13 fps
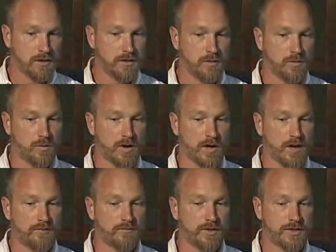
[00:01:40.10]
Then we'll
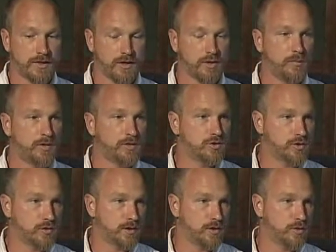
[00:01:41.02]
have the Therapy
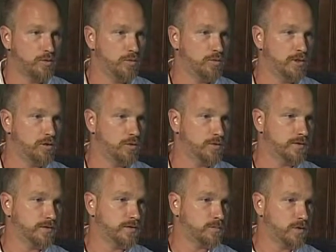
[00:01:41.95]
Tree who will be
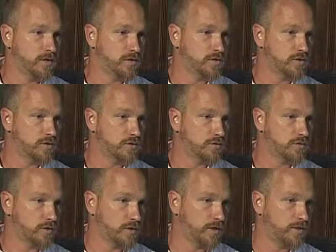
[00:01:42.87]
doing speech
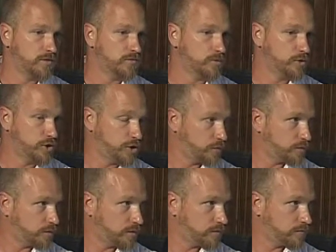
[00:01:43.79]
screenings for
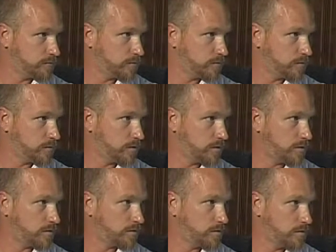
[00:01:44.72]
children. Oh, you
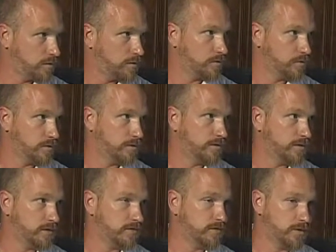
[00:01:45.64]
know, one of the
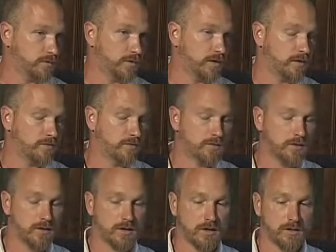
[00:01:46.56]
things that we have
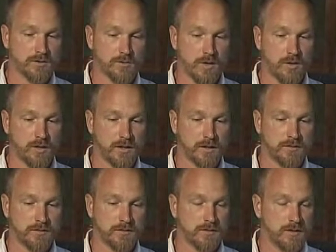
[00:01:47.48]
with our, our small
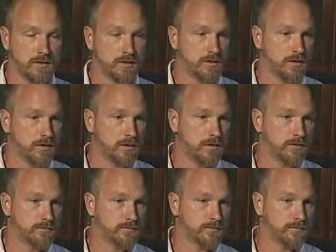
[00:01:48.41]
kids is
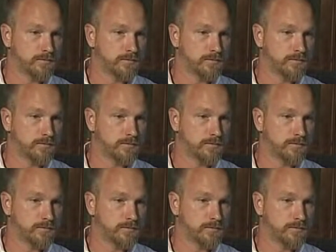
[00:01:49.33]
um,